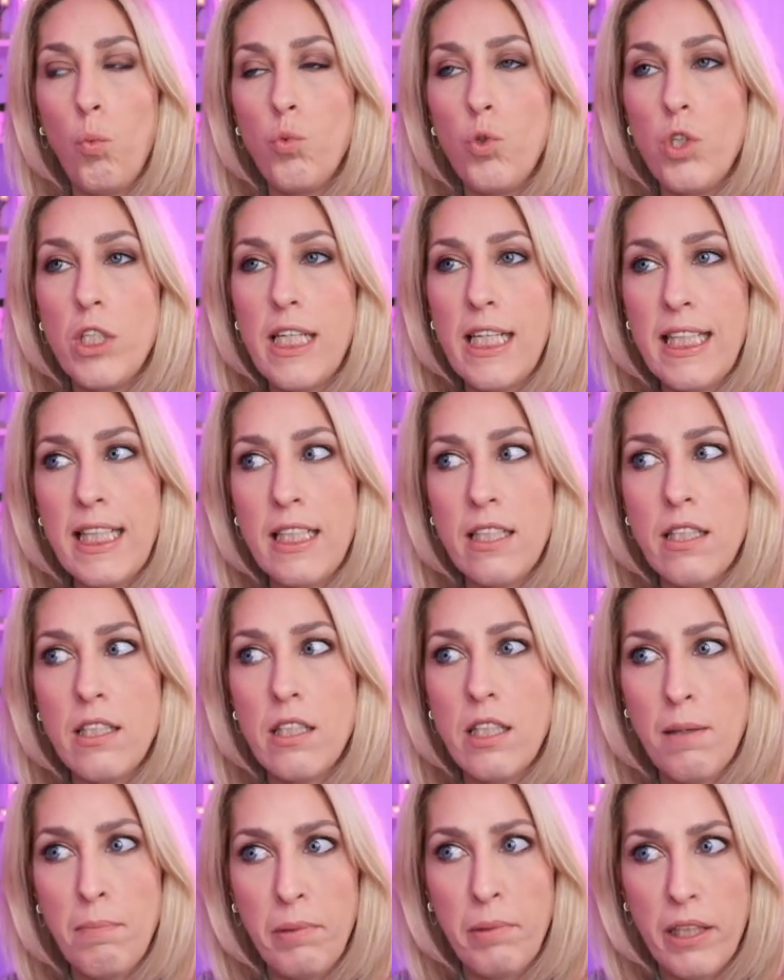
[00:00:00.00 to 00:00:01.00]
did
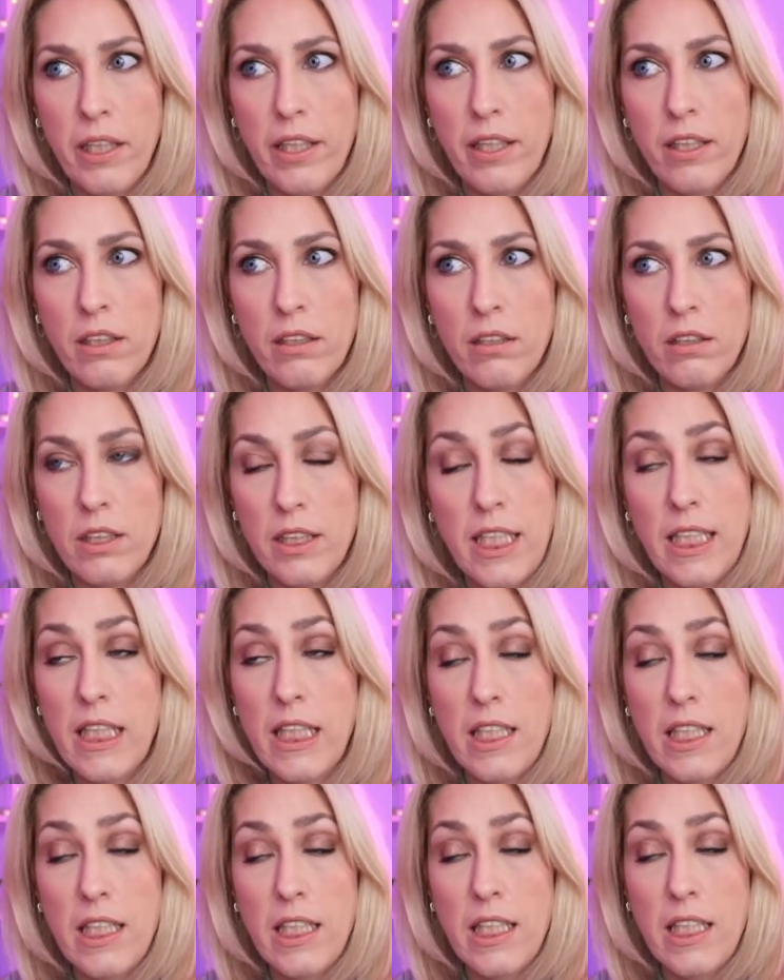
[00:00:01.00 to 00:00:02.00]

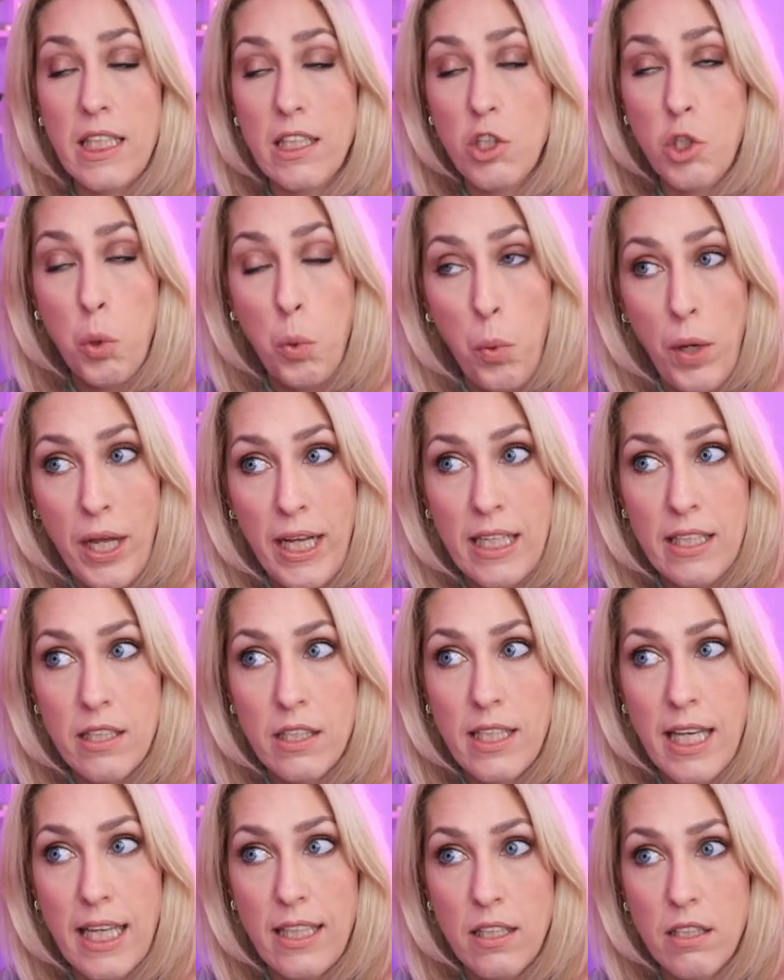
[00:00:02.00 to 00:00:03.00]
the twins
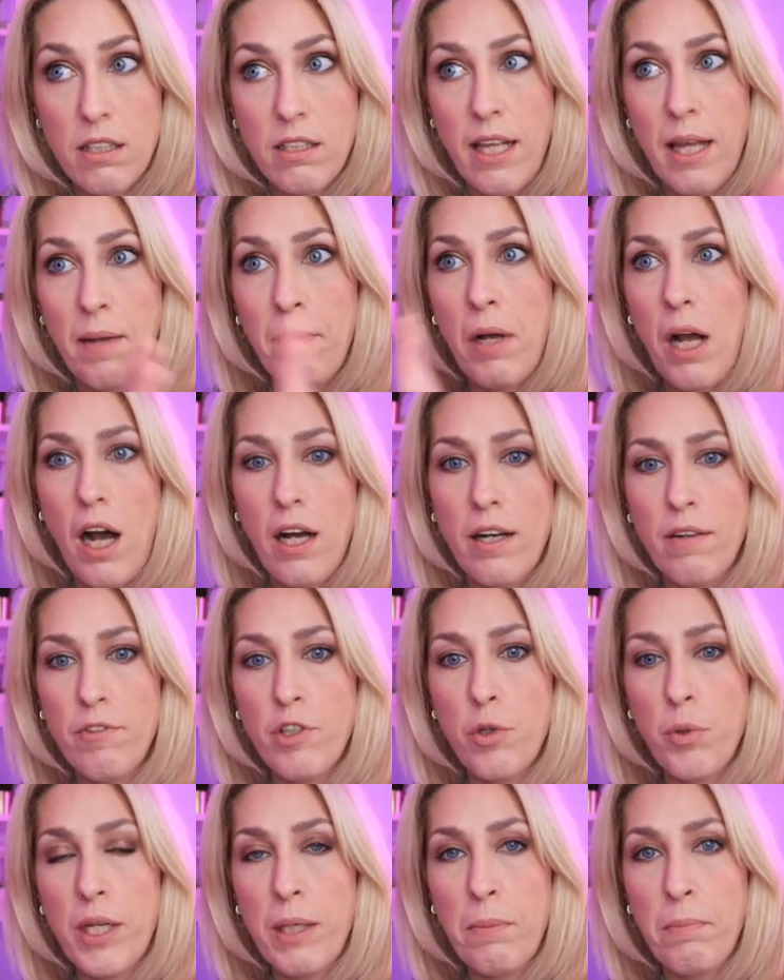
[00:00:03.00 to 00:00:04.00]
get the same kind of
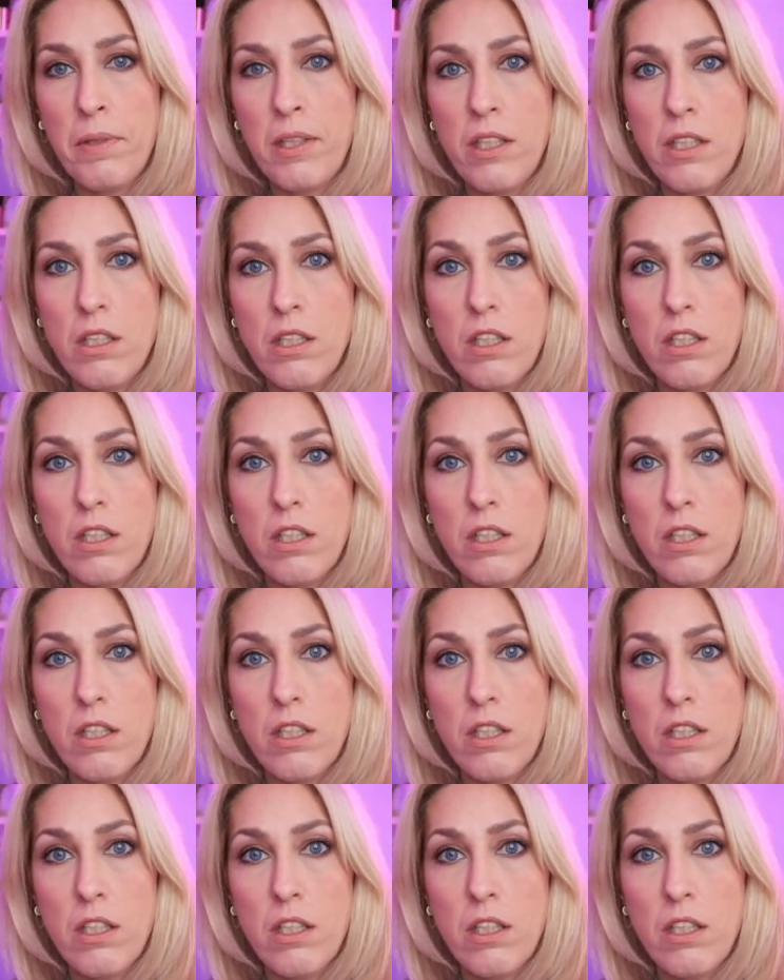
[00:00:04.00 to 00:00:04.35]
treatment?